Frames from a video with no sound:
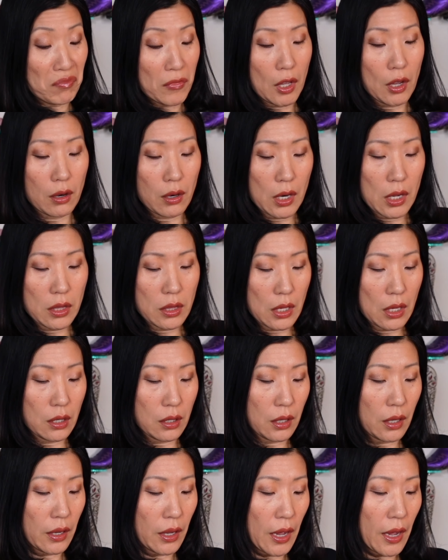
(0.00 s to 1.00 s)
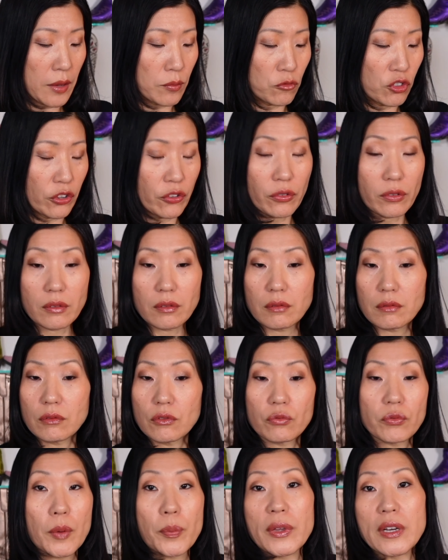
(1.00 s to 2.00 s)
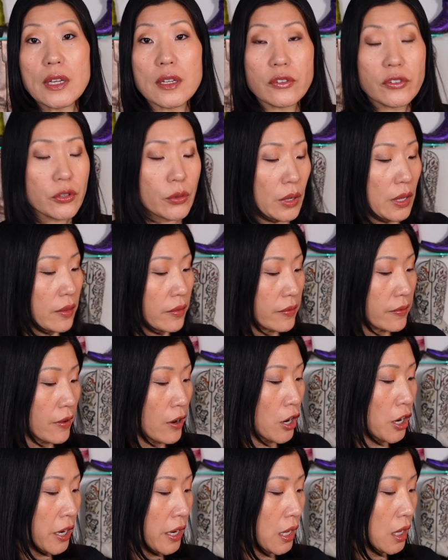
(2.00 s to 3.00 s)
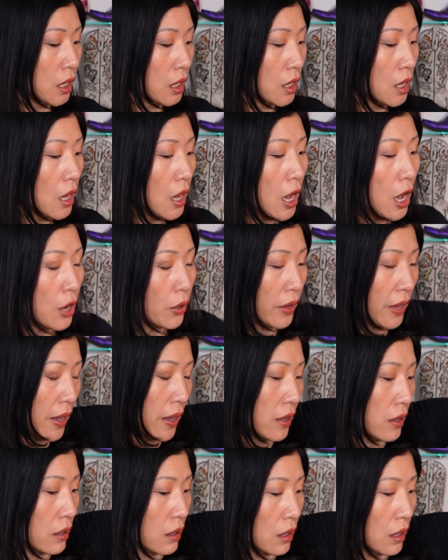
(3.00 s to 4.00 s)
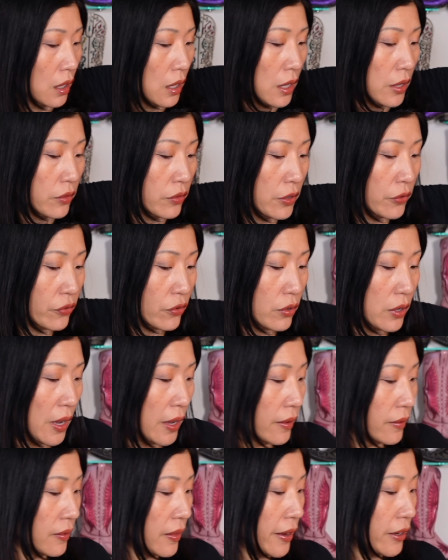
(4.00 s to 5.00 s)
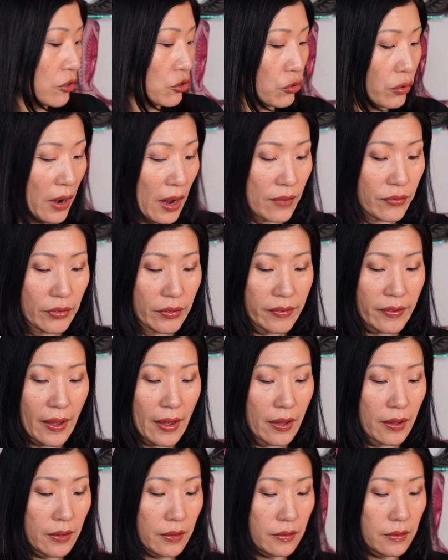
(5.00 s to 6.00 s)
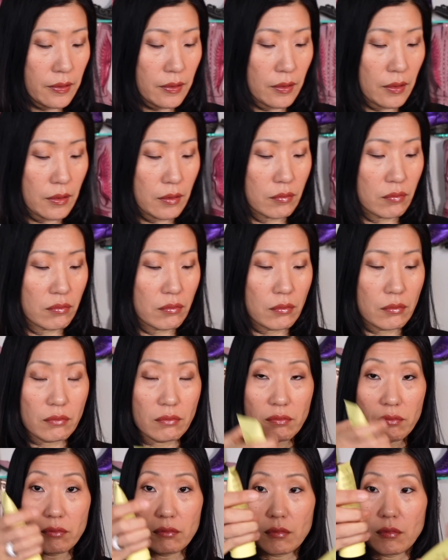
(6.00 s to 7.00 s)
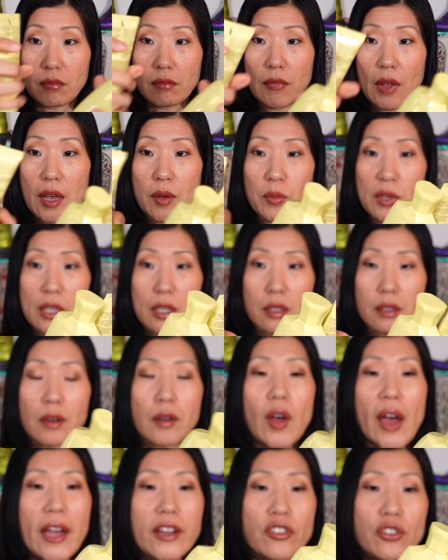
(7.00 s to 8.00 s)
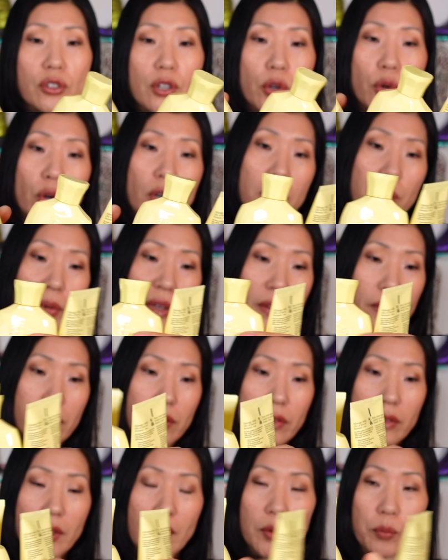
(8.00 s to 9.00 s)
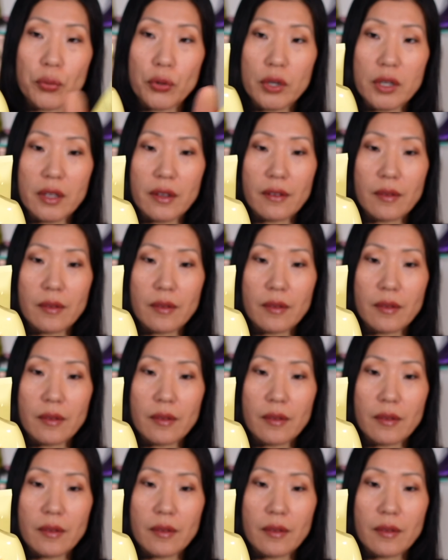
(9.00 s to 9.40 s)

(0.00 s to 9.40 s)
All right, then. I'm just ripping into it. Sorry. Okay. These are nice, like, travel size. I mean, I do know Orbe's, like, pretty